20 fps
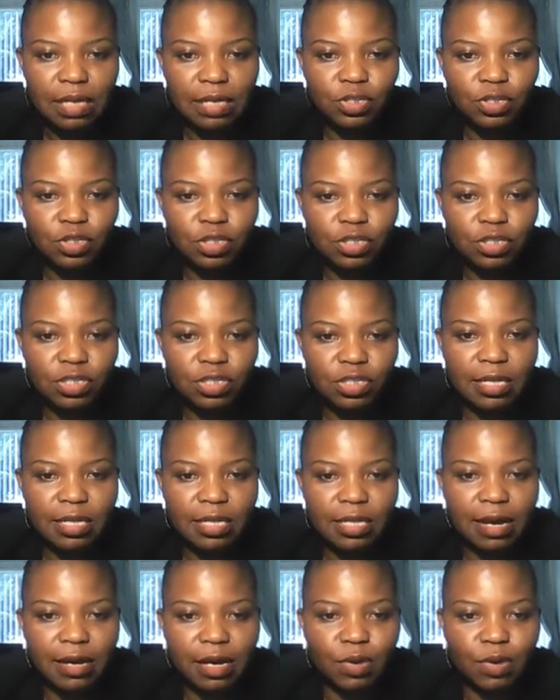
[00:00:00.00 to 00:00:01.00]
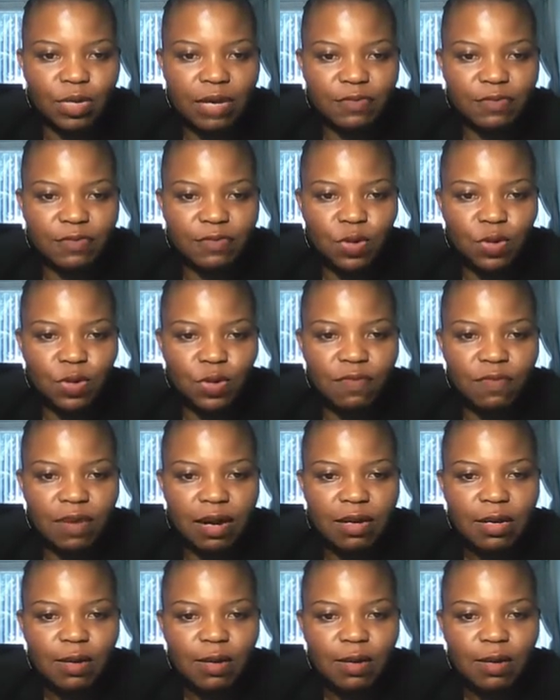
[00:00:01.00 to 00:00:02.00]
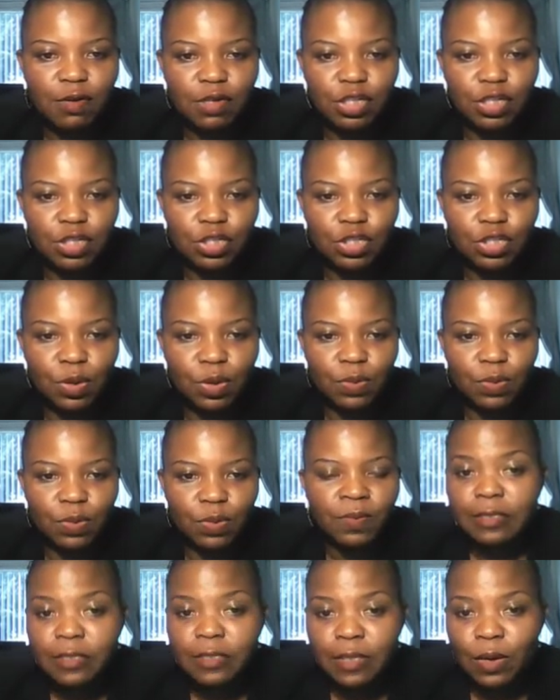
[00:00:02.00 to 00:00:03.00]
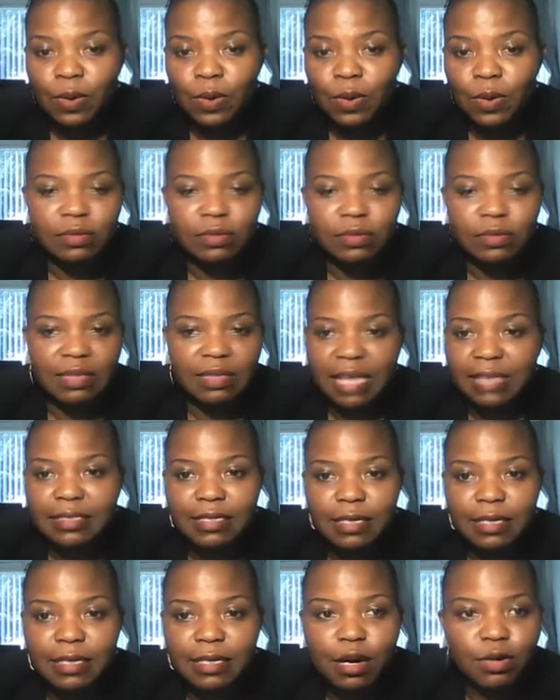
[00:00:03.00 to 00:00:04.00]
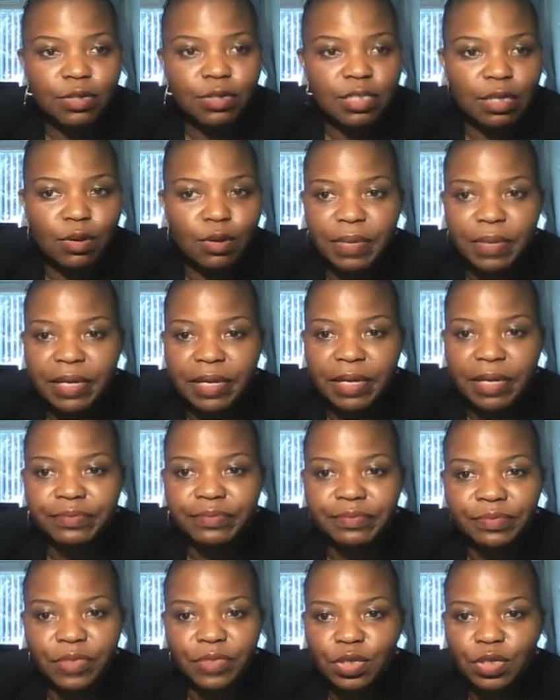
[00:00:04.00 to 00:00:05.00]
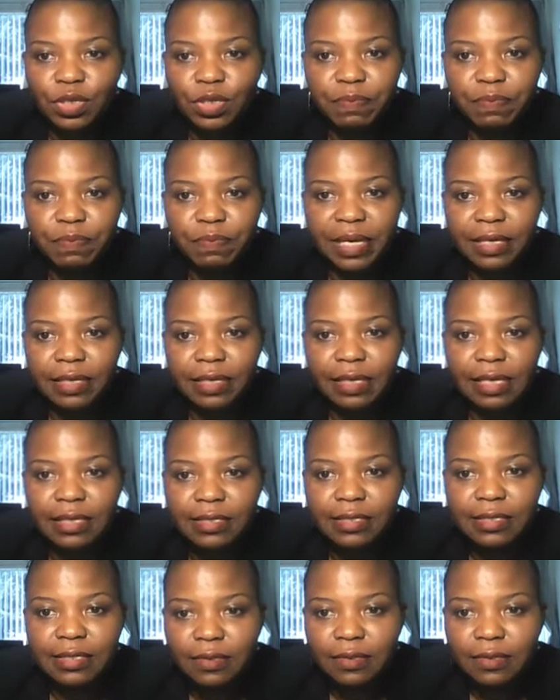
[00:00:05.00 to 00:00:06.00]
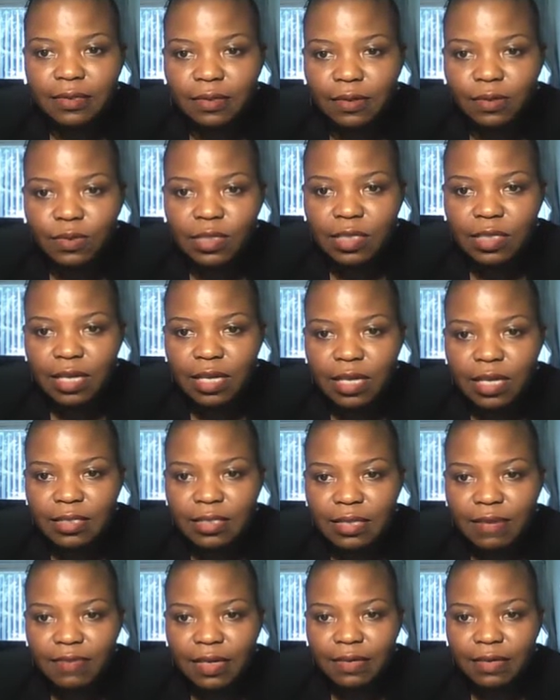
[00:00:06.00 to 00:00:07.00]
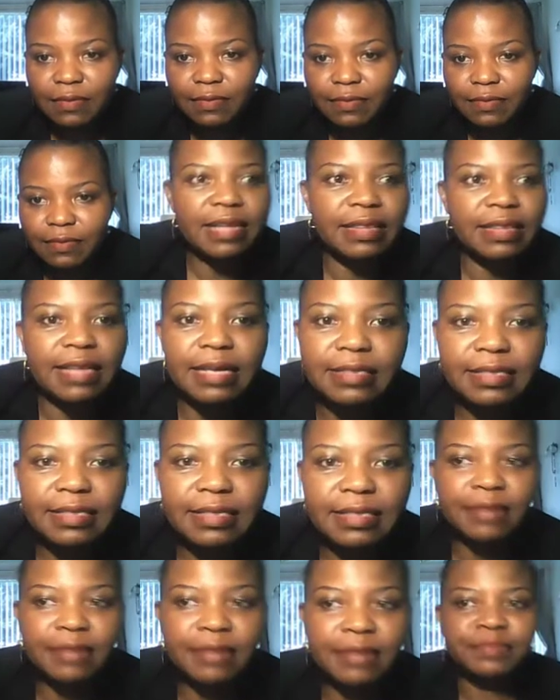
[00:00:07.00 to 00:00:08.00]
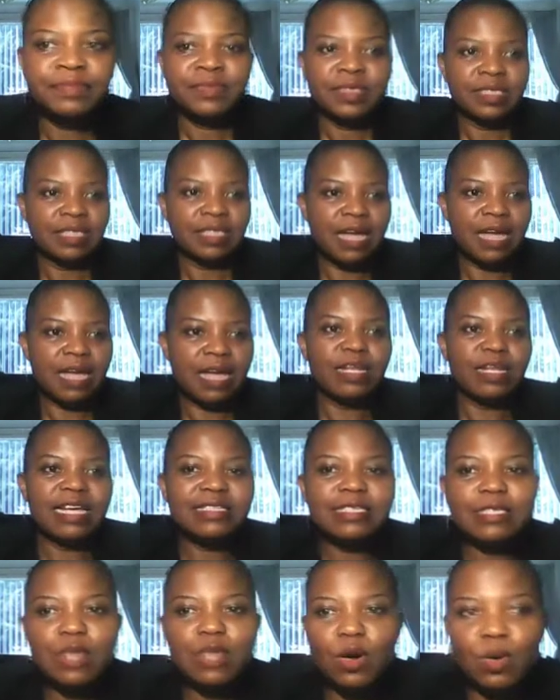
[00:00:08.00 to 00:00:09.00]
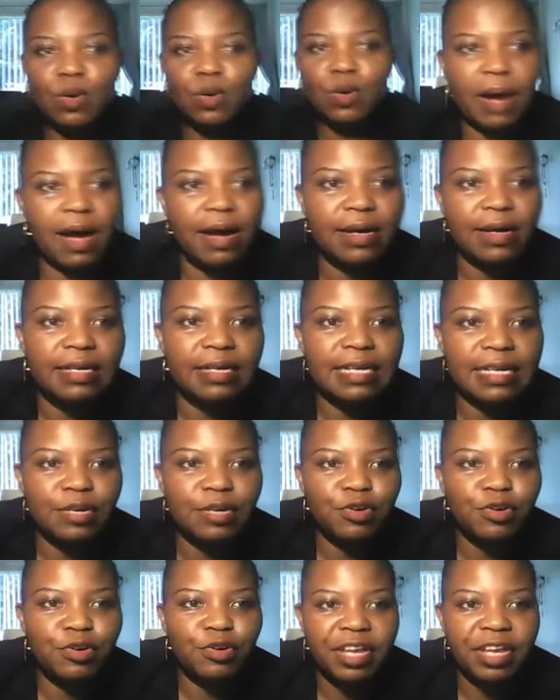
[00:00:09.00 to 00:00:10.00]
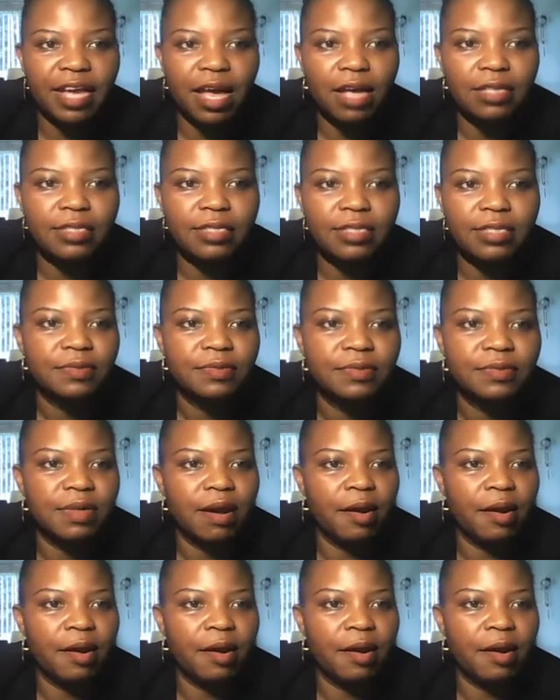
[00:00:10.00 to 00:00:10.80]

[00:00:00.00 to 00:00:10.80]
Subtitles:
As you can see there, I would have to hover for it to show. And so that's a carousel pin. You've pinned it. Oh, did I save it? Right, that's done. Now let's go back and create